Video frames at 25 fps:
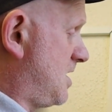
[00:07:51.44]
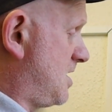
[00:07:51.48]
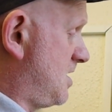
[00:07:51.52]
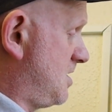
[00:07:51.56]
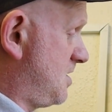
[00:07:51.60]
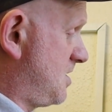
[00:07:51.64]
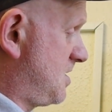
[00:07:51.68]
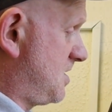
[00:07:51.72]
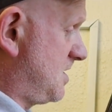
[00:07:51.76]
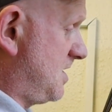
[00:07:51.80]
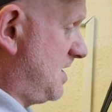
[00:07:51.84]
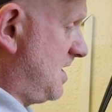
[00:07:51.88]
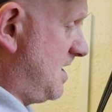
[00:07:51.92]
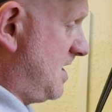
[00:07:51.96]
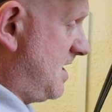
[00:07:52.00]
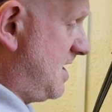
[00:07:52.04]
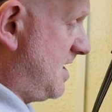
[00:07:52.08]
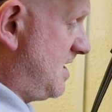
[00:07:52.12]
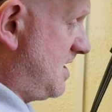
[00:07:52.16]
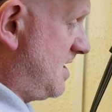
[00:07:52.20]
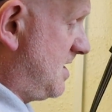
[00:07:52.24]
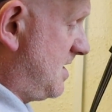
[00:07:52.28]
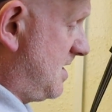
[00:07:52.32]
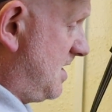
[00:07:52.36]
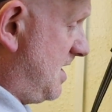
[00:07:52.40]
can
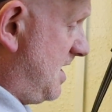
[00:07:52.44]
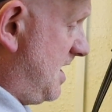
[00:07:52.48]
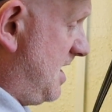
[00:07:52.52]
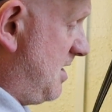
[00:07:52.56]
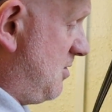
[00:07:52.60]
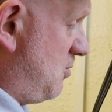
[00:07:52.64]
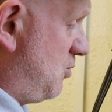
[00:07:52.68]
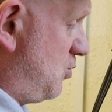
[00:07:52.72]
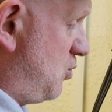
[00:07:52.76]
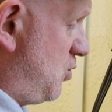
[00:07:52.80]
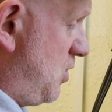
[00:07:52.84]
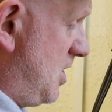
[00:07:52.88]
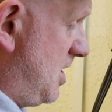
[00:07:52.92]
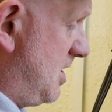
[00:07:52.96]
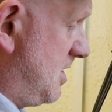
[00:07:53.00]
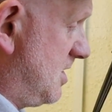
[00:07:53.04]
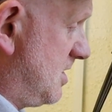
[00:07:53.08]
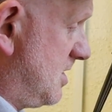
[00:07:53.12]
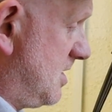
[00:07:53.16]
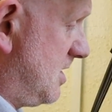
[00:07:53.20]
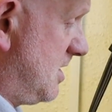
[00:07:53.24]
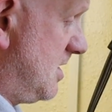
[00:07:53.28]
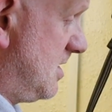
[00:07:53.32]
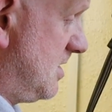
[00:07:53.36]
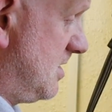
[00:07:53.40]
see it
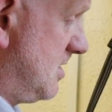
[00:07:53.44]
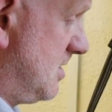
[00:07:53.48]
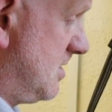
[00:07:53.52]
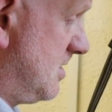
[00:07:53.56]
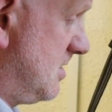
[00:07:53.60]
will